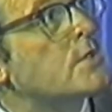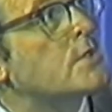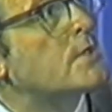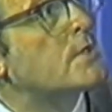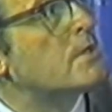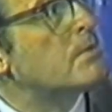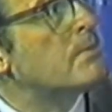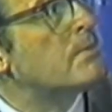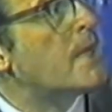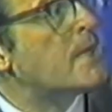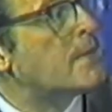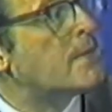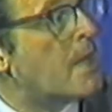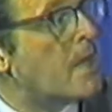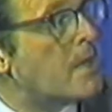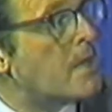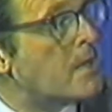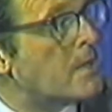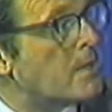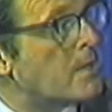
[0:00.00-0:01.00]
still
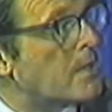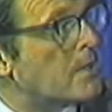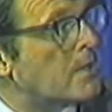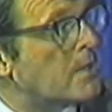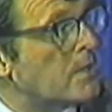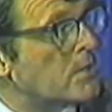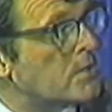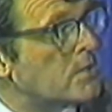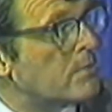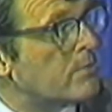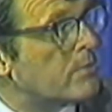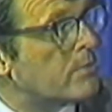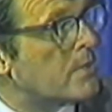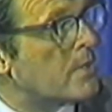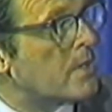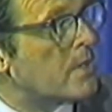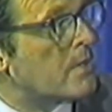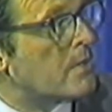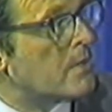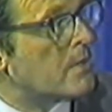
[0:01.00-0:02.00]
maintaining their
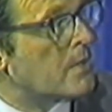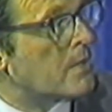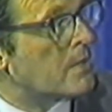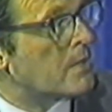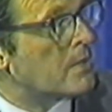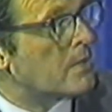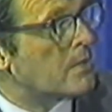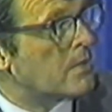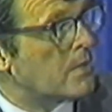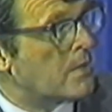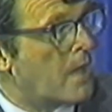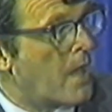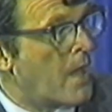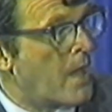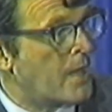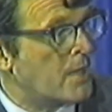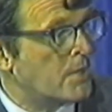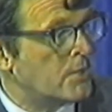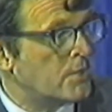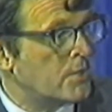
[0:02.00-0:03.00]
disciplinary
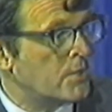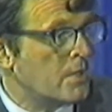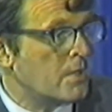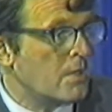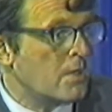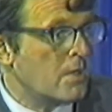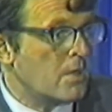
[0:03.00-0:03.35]
edge,